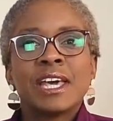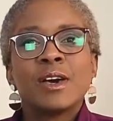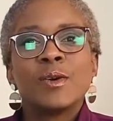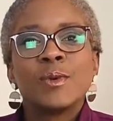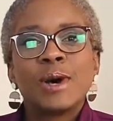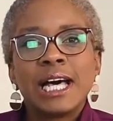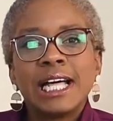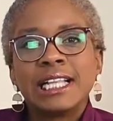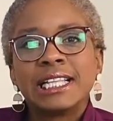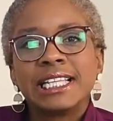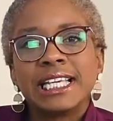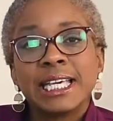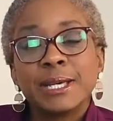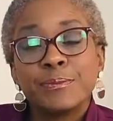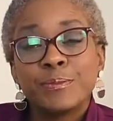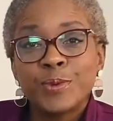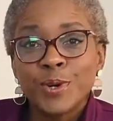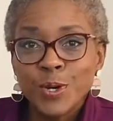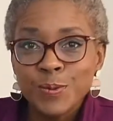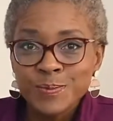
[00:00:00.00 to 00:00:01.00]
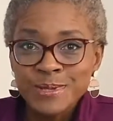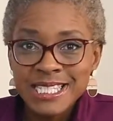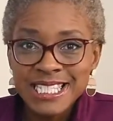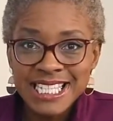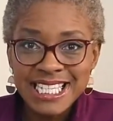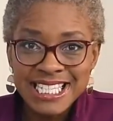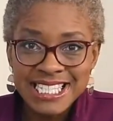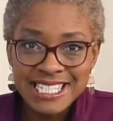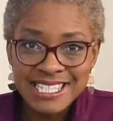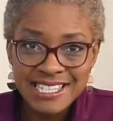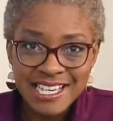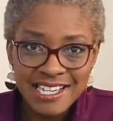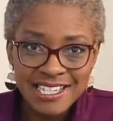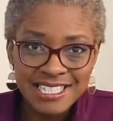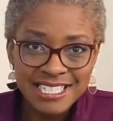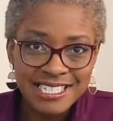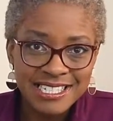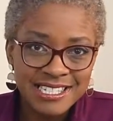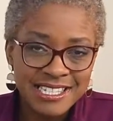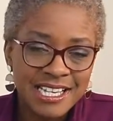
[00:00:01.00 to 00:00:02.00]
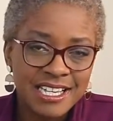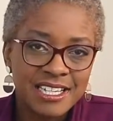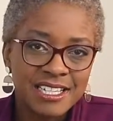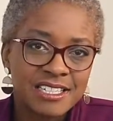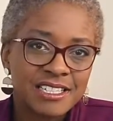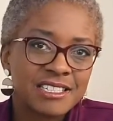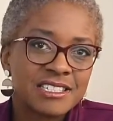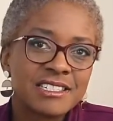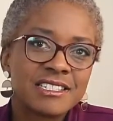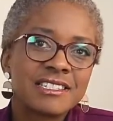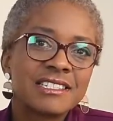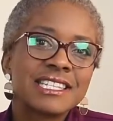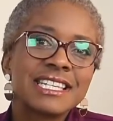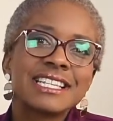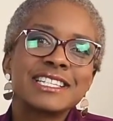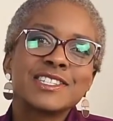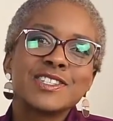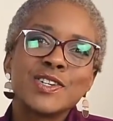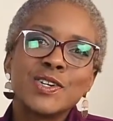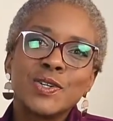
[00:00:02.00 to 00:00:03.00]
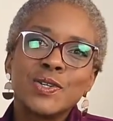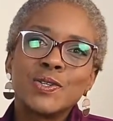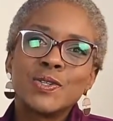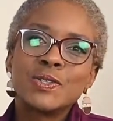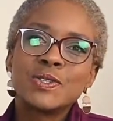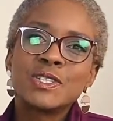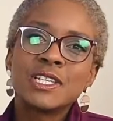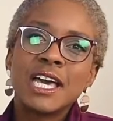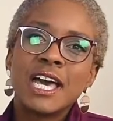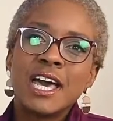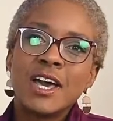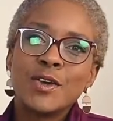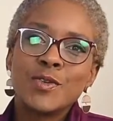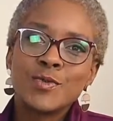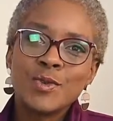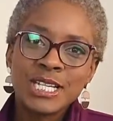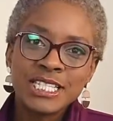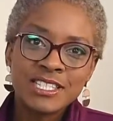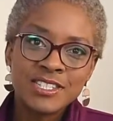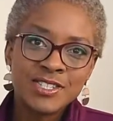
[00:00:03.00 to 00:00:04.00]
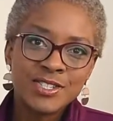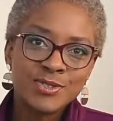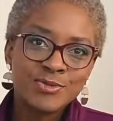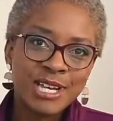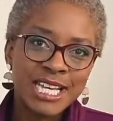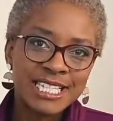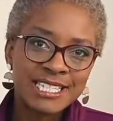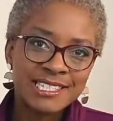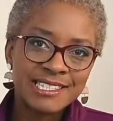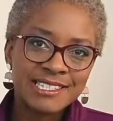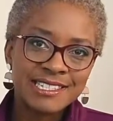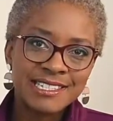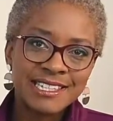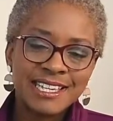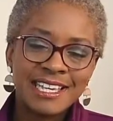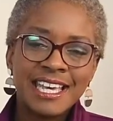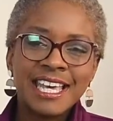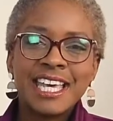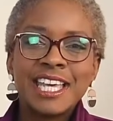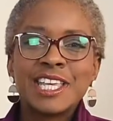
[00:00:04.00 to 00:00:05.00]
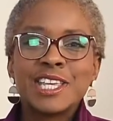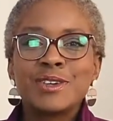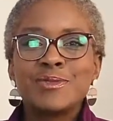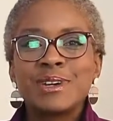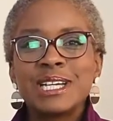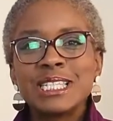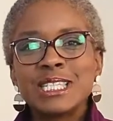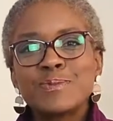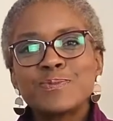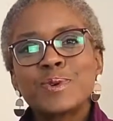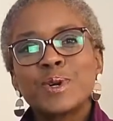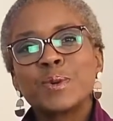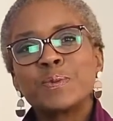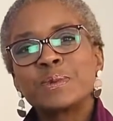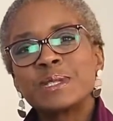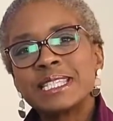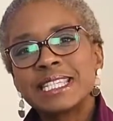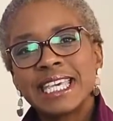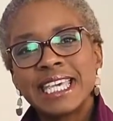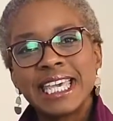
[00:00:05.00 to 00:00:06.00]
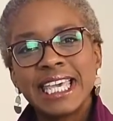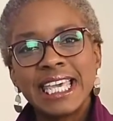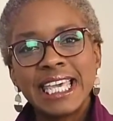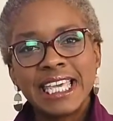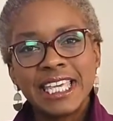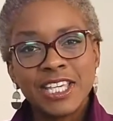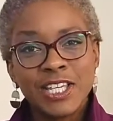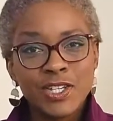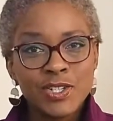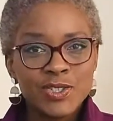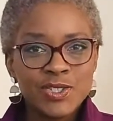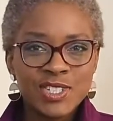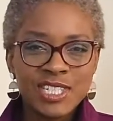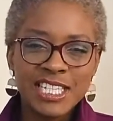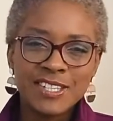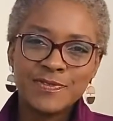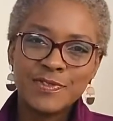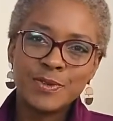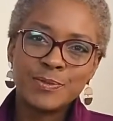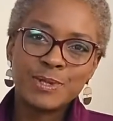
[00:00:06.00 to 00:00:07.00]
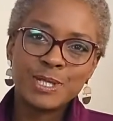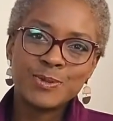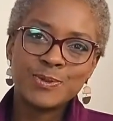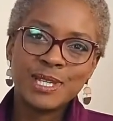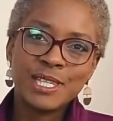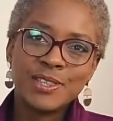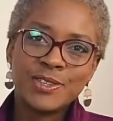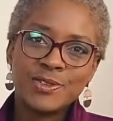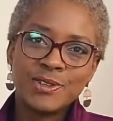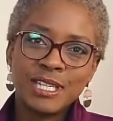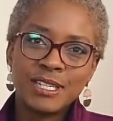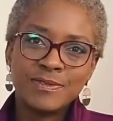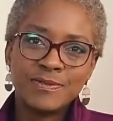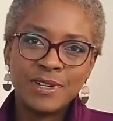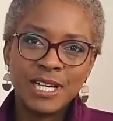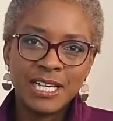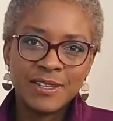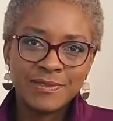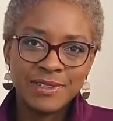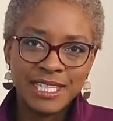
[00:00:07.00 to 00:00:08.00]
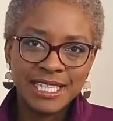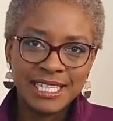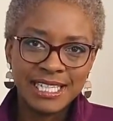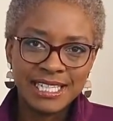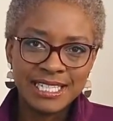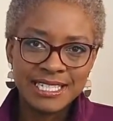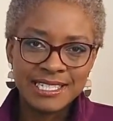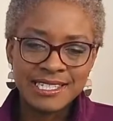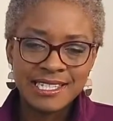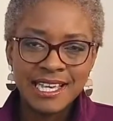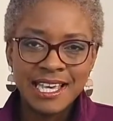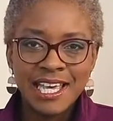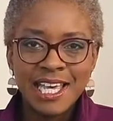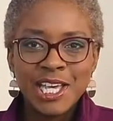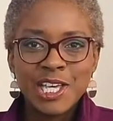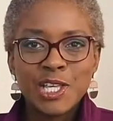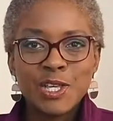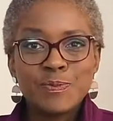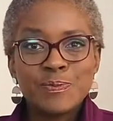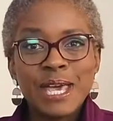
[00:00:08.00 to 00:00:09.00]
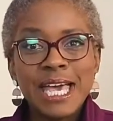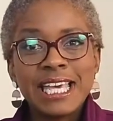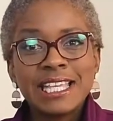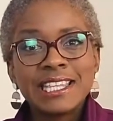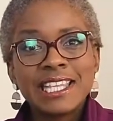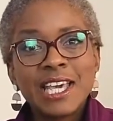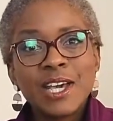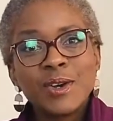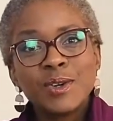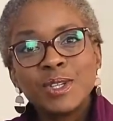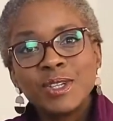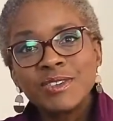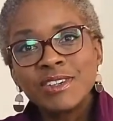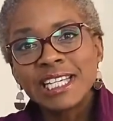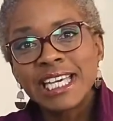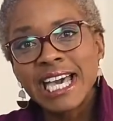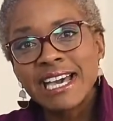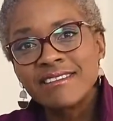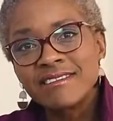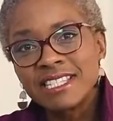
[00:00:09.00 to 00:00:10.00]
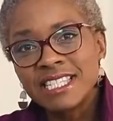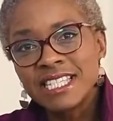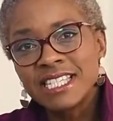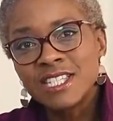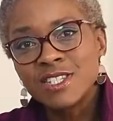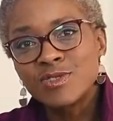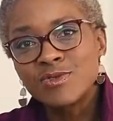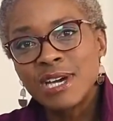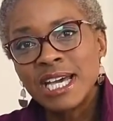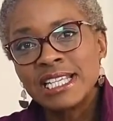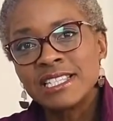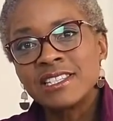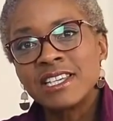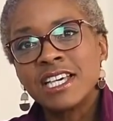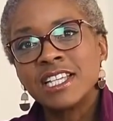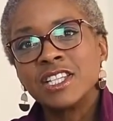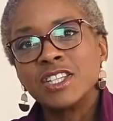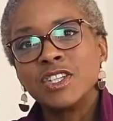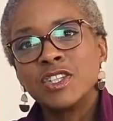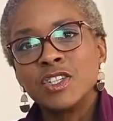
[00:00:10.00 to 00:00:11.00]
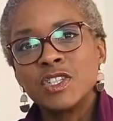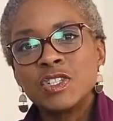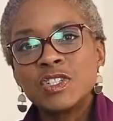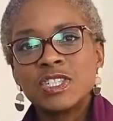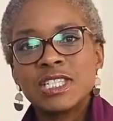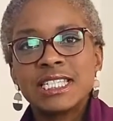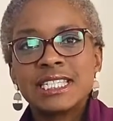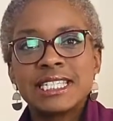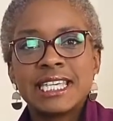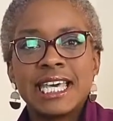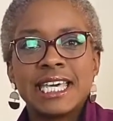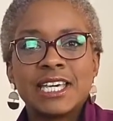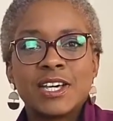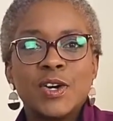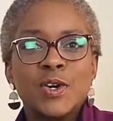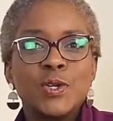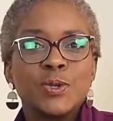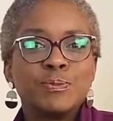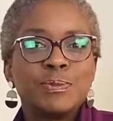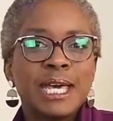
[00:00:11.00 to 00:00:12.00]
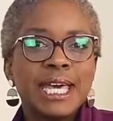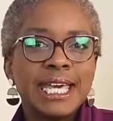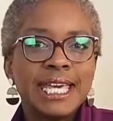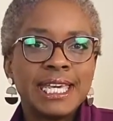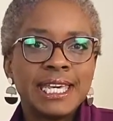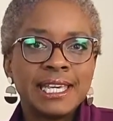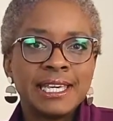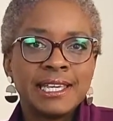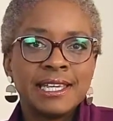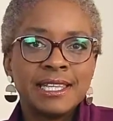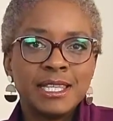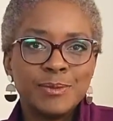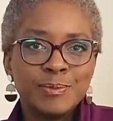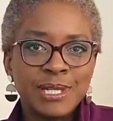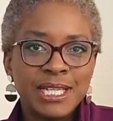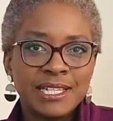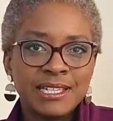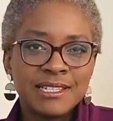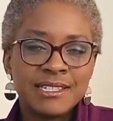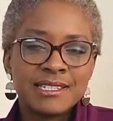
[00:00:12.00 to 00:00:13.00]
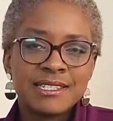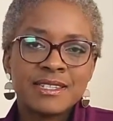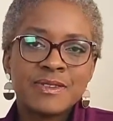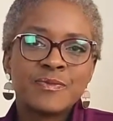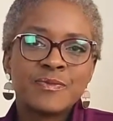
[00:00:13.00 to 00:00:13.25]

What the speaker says: Well, in property insider circles, it's called rent to rent. You rent a property, usually for between 3 and 5 years. You pay the owner a guaranteed rent, and you usually take on paying the bills.